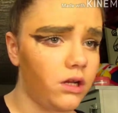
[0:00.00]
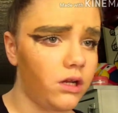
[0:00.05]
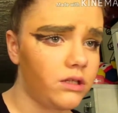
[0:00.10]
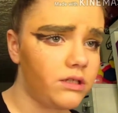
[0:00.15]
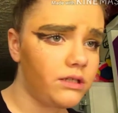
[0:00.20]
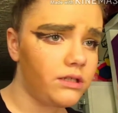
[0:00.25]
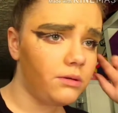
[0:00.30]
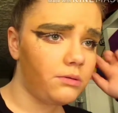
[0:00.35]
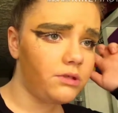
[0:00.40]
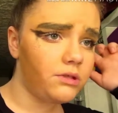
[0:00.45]

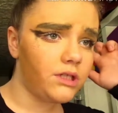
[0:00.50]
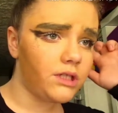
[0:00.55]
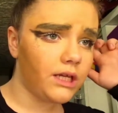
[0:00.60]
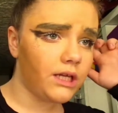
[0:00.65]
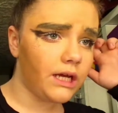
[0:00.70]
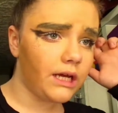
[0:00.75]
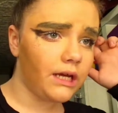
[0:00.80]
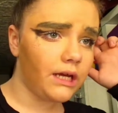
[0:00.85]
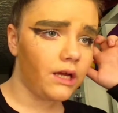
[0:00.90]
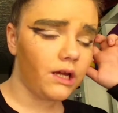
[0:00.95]
let's see what she's
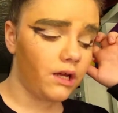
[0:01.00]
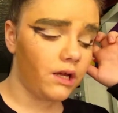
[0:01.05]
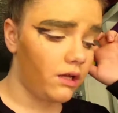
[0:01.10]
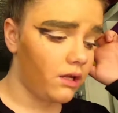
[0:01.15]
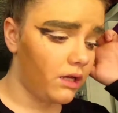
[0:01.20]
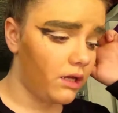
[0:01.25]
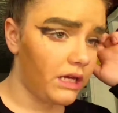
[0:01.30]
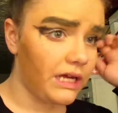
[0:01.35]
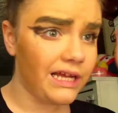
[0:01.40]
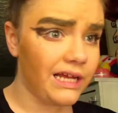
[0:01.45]
got. Load
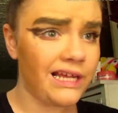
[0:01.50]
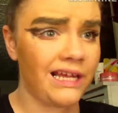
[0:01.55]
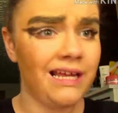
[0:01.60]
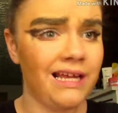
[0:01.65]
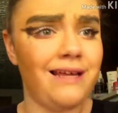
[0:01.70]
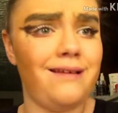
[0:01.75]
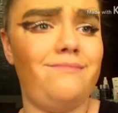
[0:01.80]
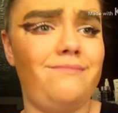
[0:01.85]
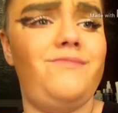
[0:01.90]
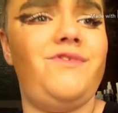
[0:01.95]
comes
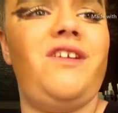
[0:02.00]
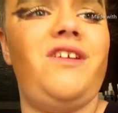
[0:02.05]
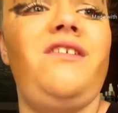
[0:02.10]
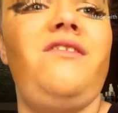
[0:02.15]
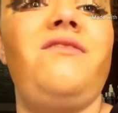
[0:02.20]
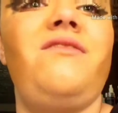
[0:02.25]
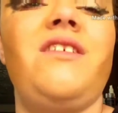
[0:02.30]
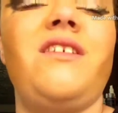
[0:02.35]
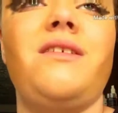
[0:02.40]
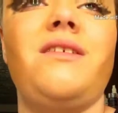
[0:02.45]
off. And I'm just,
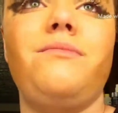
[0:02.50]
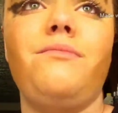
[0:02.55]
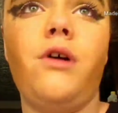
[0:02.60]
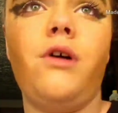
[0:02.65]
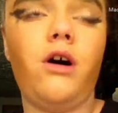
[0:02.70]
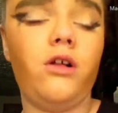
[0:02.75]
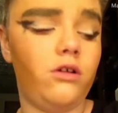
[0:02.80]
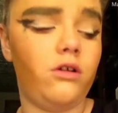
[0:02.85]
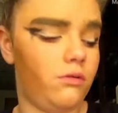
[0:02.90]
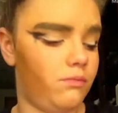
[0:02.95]
just gonna, use a you know,
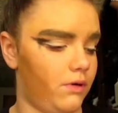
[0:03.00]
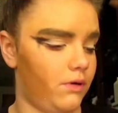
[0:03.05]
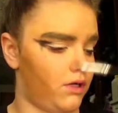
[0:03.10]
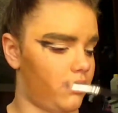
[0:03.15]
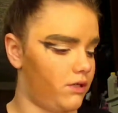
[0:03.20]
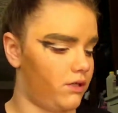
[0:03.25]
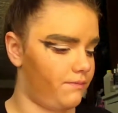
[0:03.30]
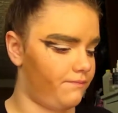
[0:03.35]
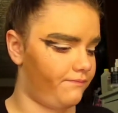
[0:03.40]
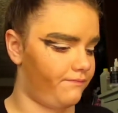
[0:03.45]
small brush little
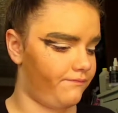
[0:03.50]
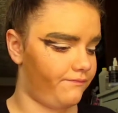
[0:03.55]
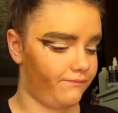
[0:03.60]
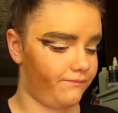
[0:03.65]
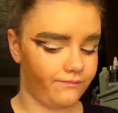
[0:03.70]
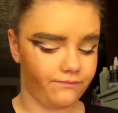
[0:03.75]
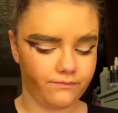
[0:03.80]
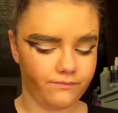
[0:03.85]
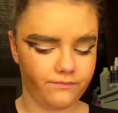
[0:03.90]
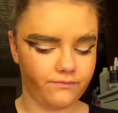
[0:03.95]
brush
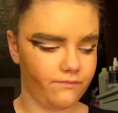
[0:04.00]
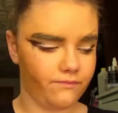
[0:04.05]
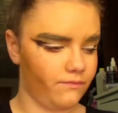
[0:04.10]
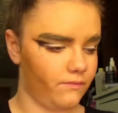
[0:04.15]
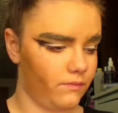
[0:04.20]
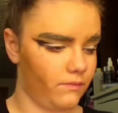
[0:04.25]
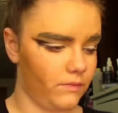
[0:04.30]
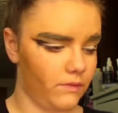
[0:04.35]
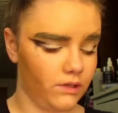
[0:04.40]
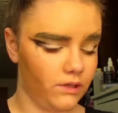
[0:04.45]

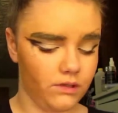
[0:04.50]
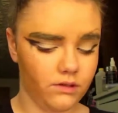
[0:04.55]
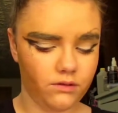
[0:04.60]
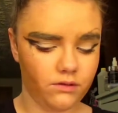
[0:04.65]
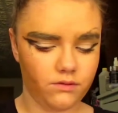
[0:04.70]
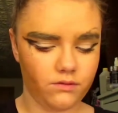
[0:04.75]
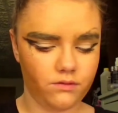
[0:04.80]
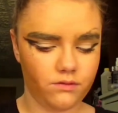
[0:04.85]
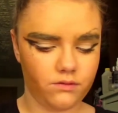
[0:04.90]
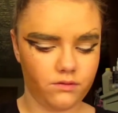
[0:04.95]
apples of
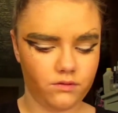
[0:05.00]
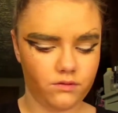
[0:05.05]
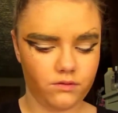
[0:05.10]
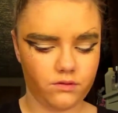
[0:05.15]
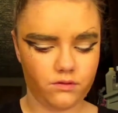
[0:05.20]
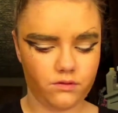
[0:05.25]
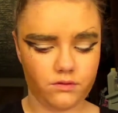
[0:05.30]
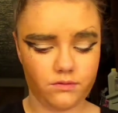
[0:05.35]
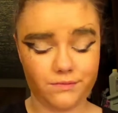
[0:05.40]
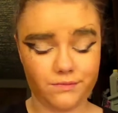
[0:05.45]
my cheeks
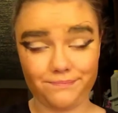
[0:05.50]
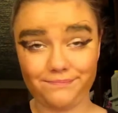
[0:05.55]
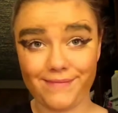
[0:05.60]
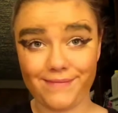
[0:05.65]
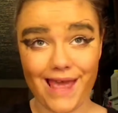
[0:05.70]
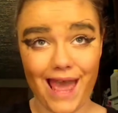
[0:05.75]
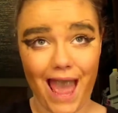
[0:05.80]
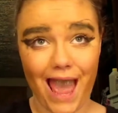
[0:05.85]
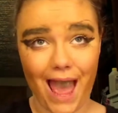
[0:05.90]
and blending